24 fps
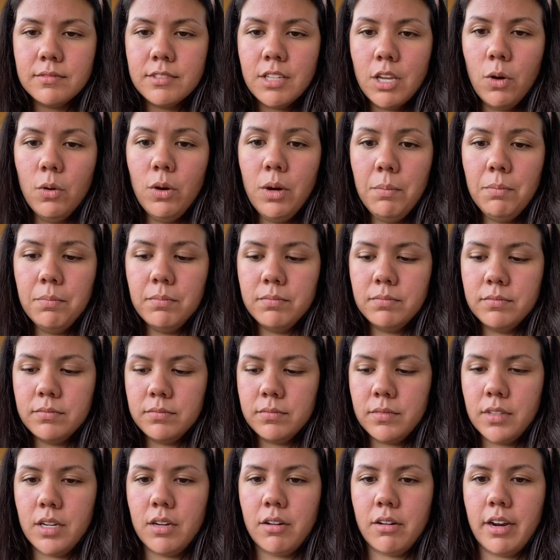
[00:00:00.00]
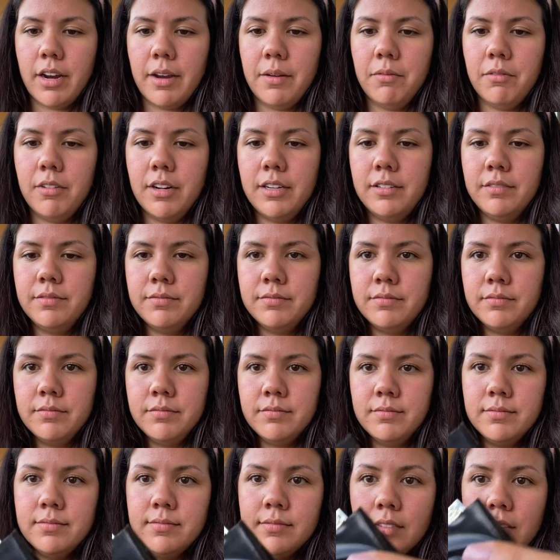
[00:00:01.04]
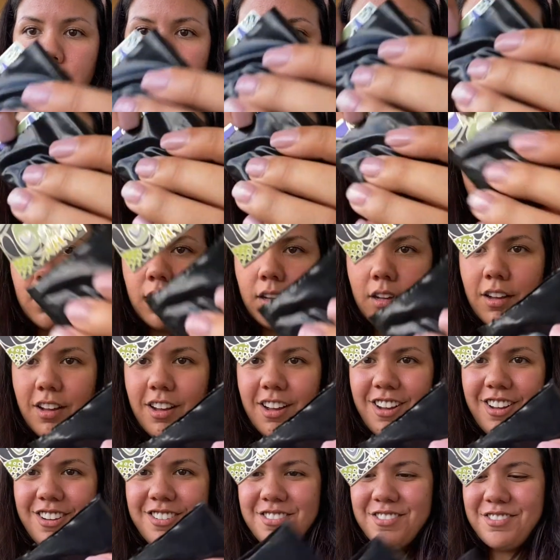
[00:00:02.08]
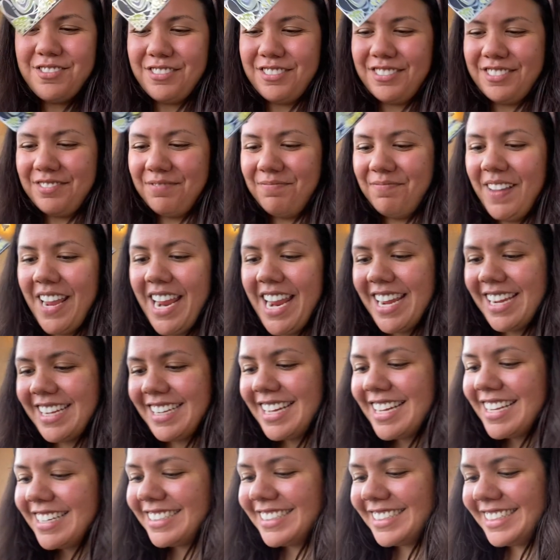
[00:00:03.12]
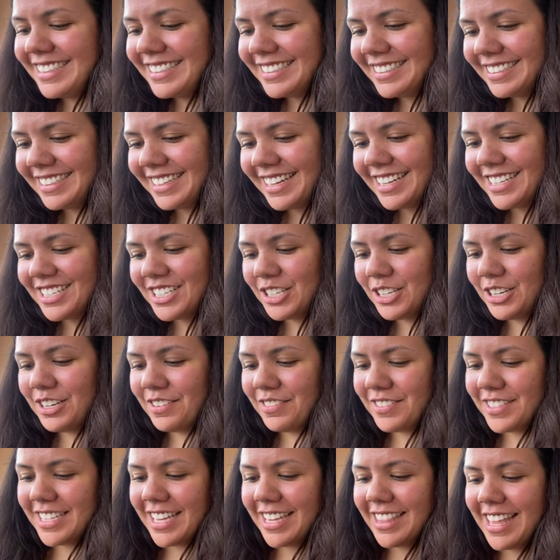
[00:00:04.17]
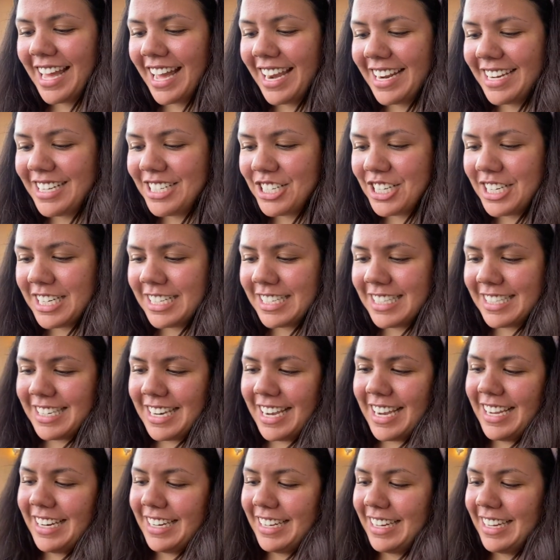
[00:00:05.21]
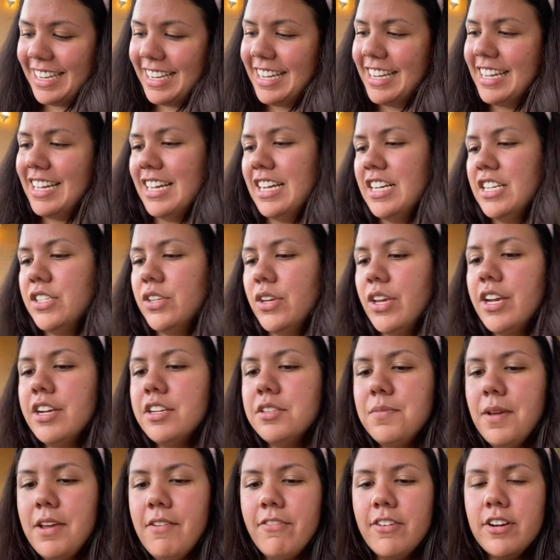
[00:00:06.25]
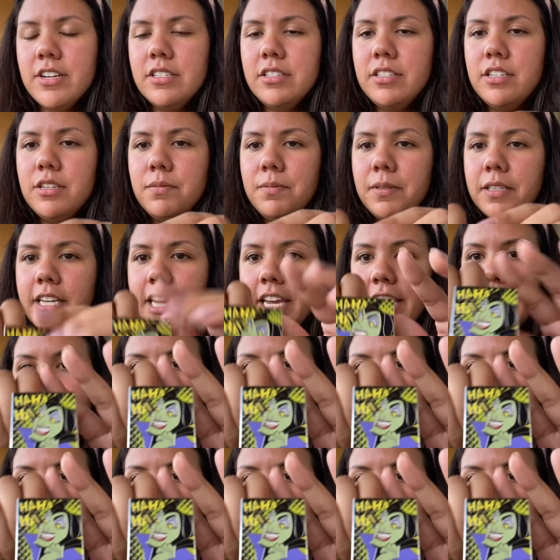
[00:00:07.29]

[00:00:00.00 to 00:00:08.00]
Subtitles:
Ooh. Okay, well, oh man, I shouldn't have said that, I jinxed it. So here's my first duplicate.